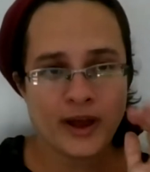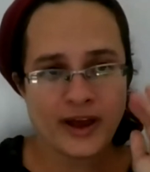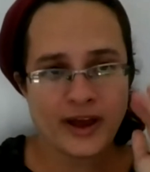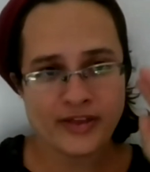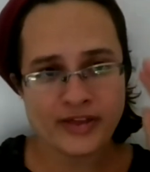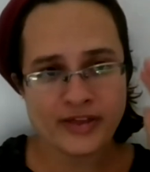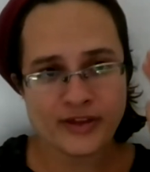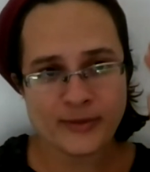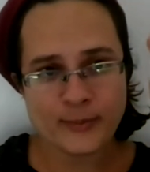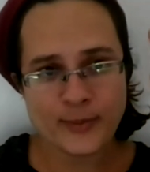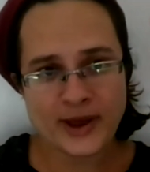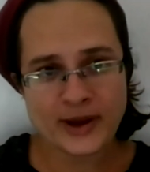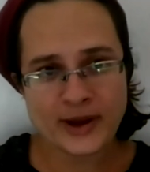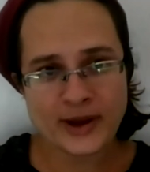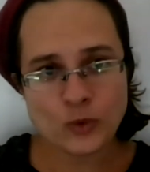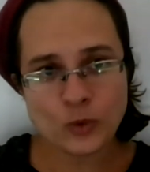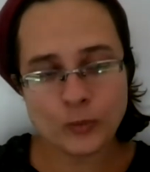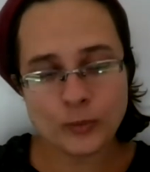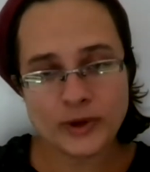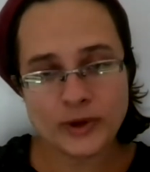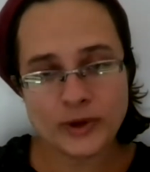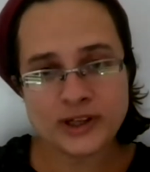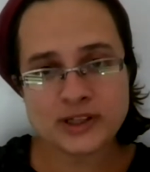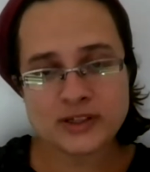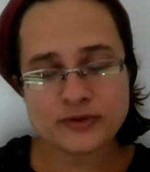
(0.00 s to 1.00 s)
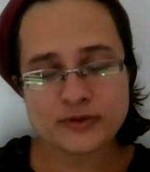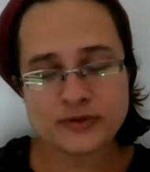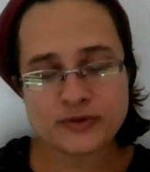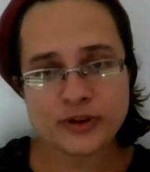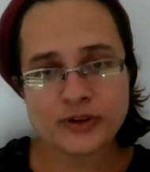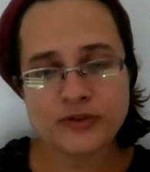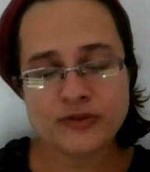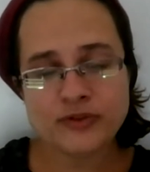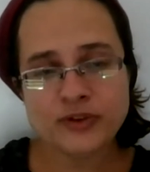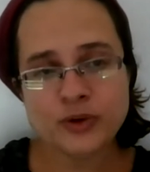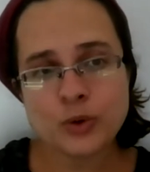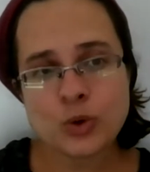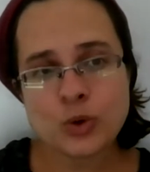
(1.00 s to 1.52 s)
and the man who builds for
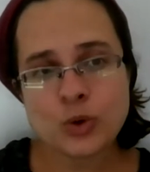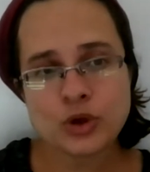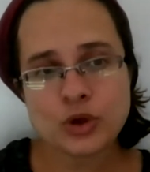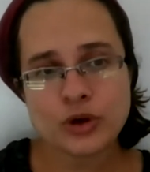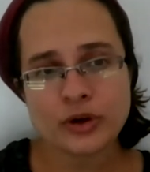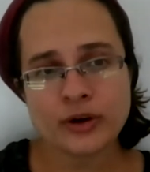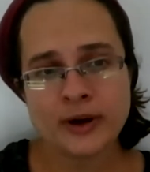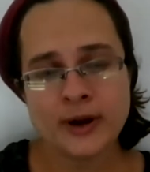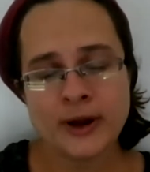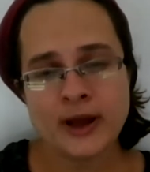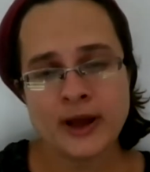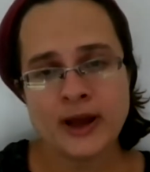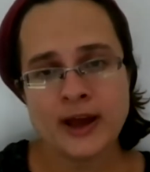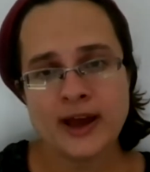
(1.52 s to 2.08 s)
the future.